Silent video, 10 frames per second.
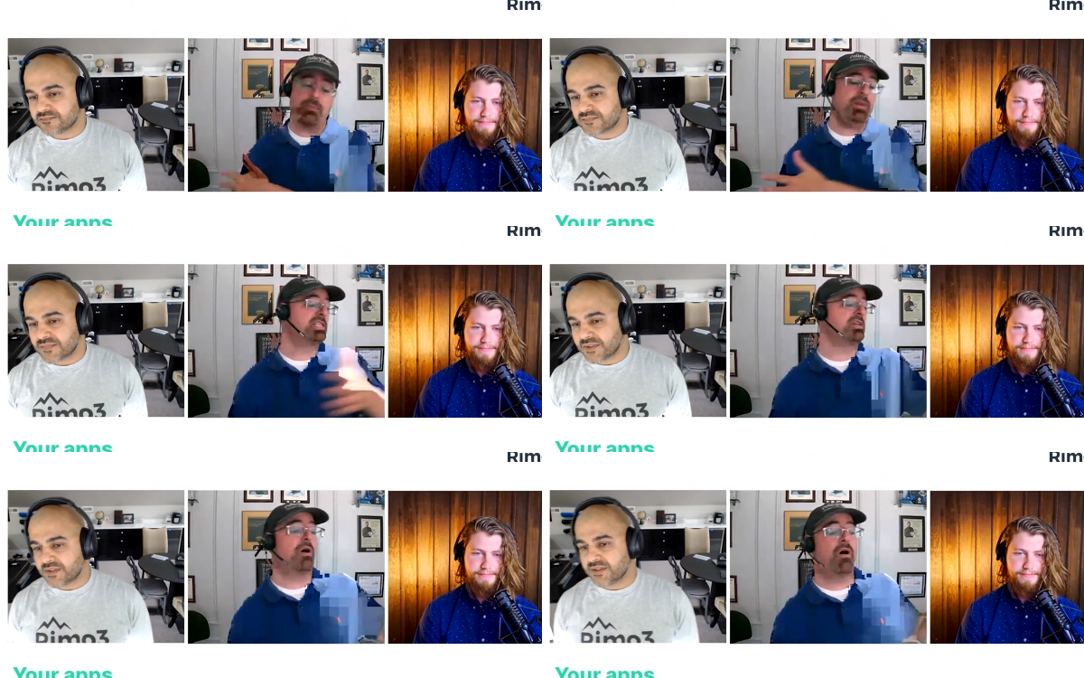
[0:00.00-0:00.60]

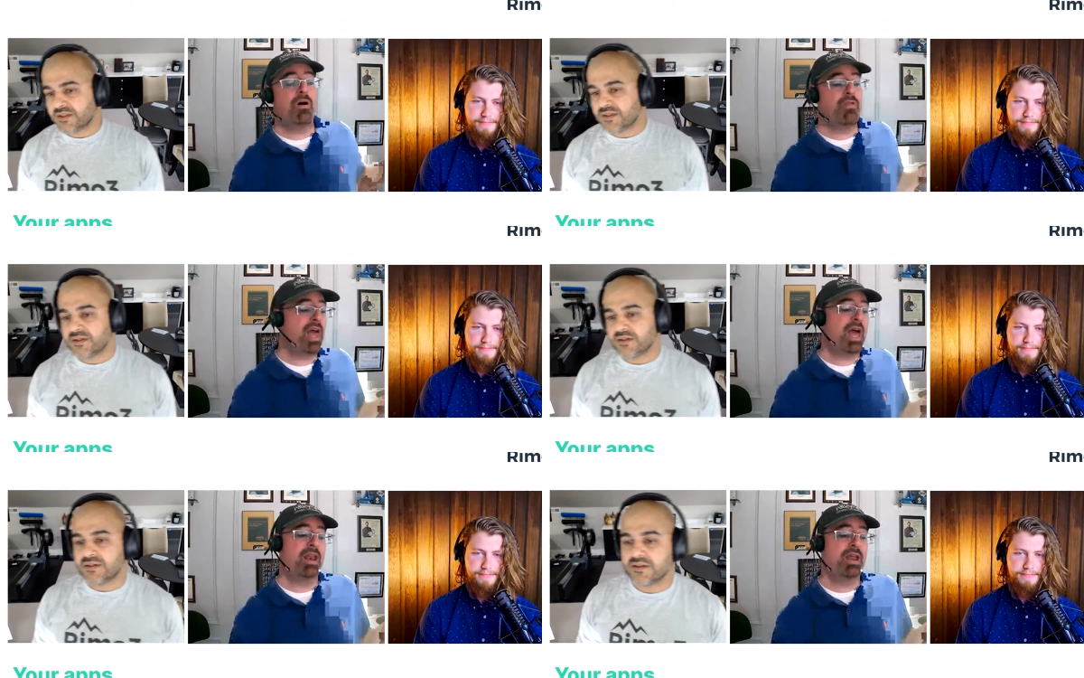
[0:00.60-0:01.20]
Speaker 1: eliminates all
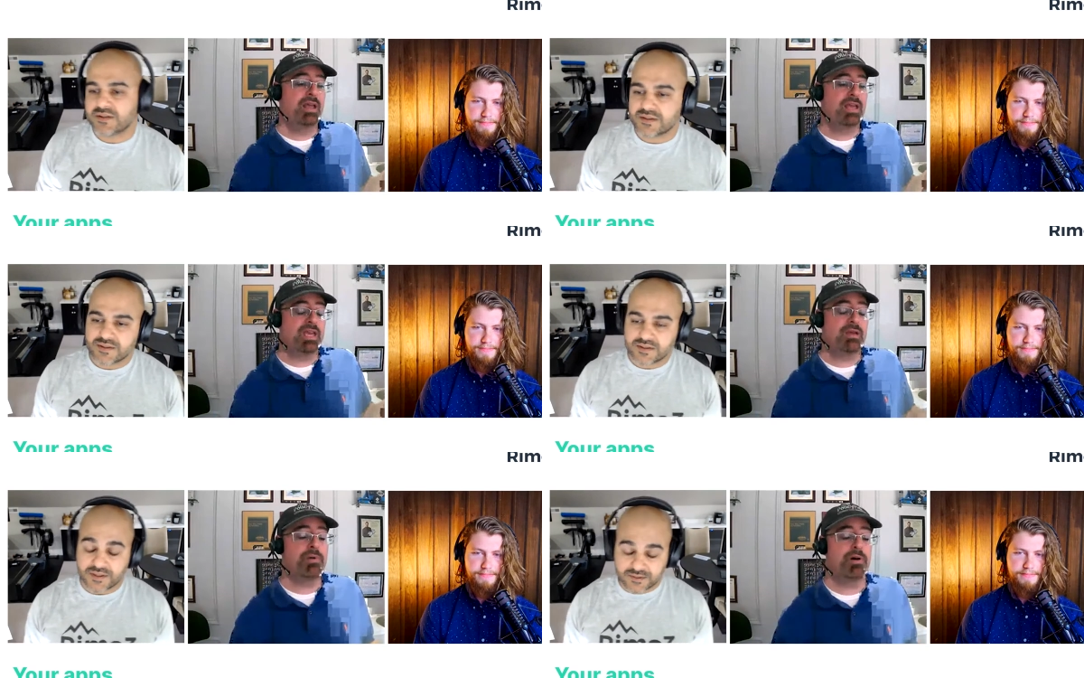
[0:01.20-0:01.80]
that,
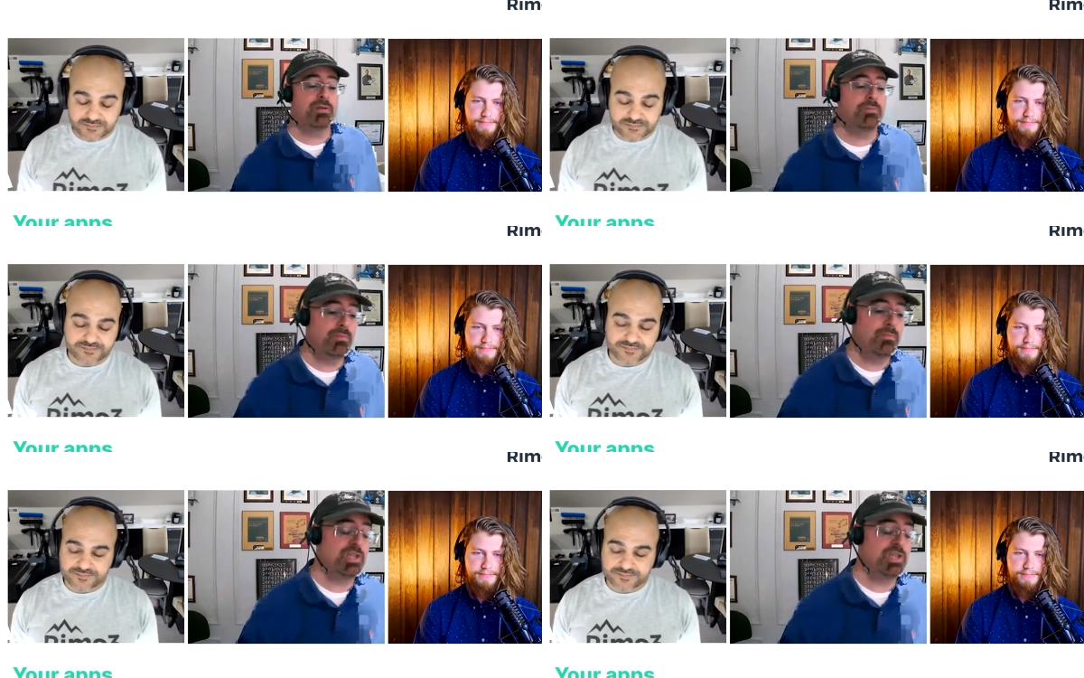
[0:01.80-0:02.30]
he can yeah. build the